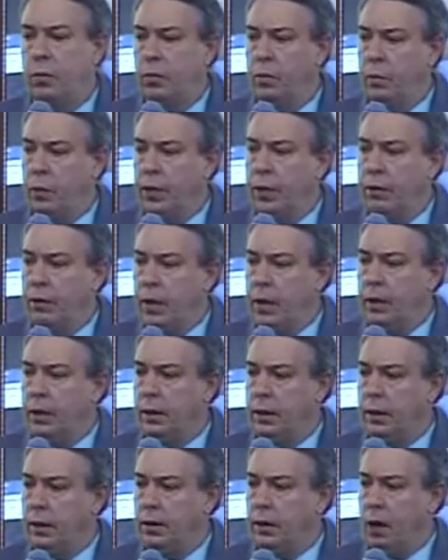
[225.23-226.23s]
we think
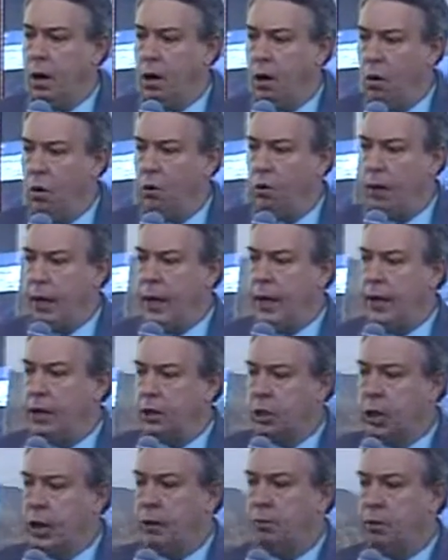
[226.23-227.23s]
that the whole thing
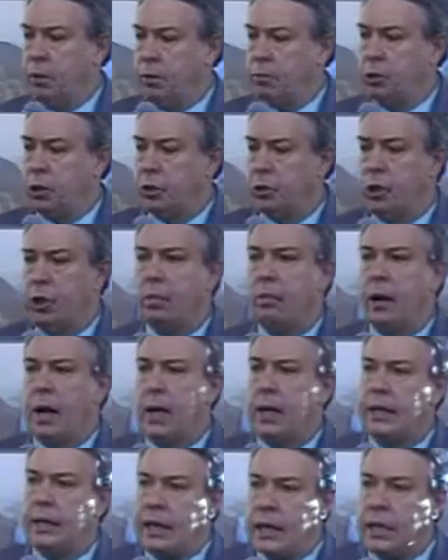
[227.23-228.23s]
is left up to
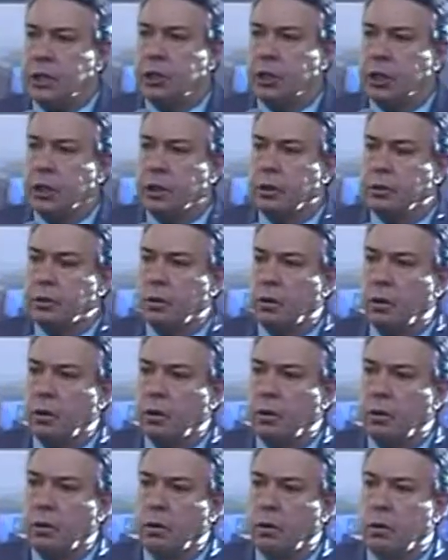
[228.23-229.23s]
somebody teaching us,
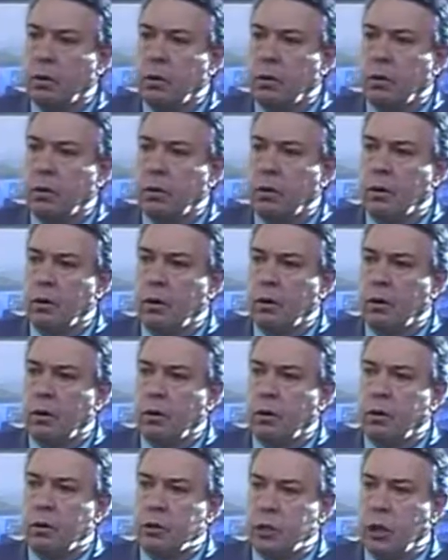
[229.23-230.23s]

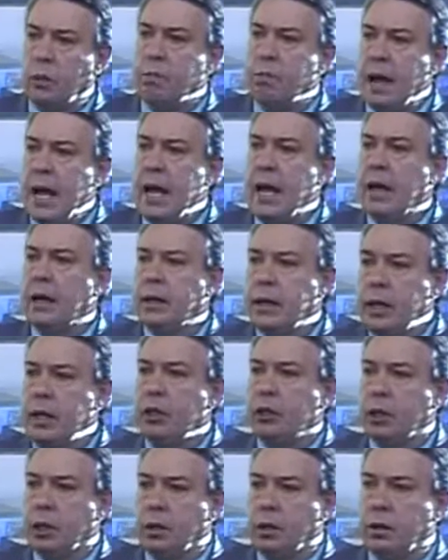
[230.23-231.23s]
some man
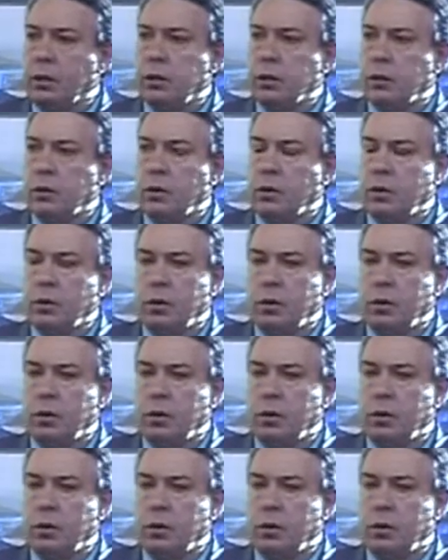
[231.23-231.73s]
teaching us.